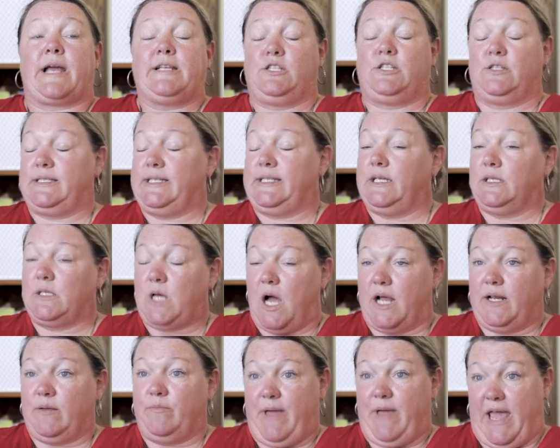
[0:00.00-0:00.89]
do see a
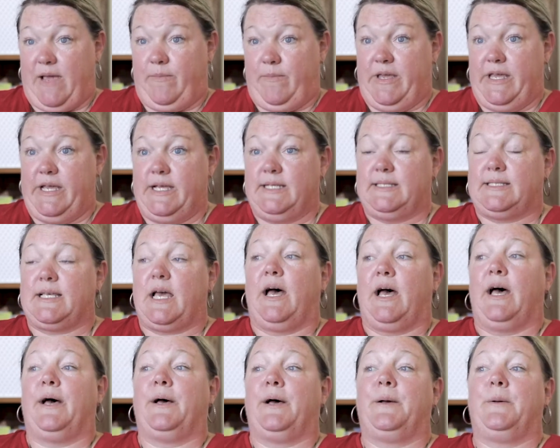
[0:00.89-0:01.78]
lot of babies. People
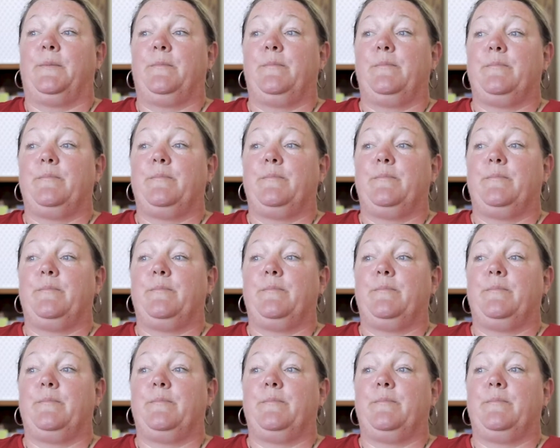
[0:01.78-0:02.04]
are